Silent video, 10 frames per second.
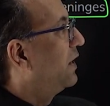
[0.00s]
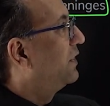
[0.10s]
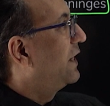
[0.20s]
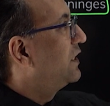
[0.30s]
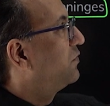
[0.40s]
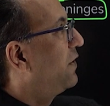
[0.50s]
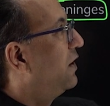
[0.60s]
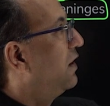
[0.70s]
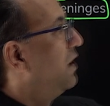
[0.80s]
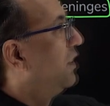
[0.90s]
That is
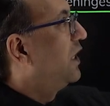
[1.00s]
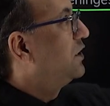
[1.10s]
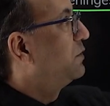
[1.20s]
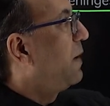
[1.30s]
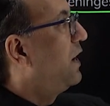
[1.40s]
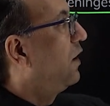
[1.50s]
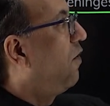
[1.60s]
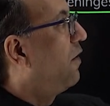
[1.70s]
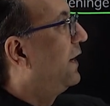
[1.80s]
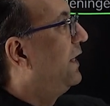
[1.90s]
where the spinal
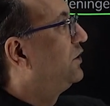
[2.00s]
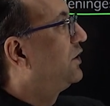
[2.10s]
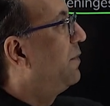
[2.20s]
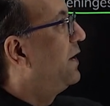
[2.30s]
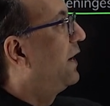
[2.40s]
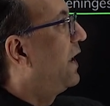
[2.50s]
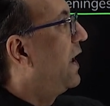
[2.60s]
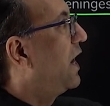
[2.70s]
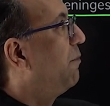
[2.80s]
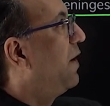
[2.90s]
cord is terminating
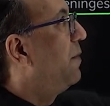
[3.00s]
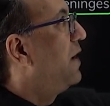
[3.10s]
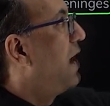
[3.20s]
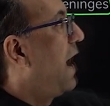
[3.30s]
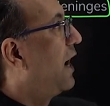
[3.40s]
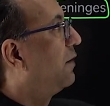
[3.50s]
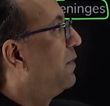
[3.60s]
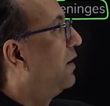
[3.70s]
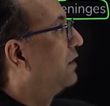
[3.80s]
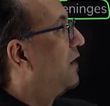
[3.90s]
in a baby at
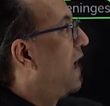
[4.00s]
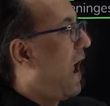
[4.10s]
birth.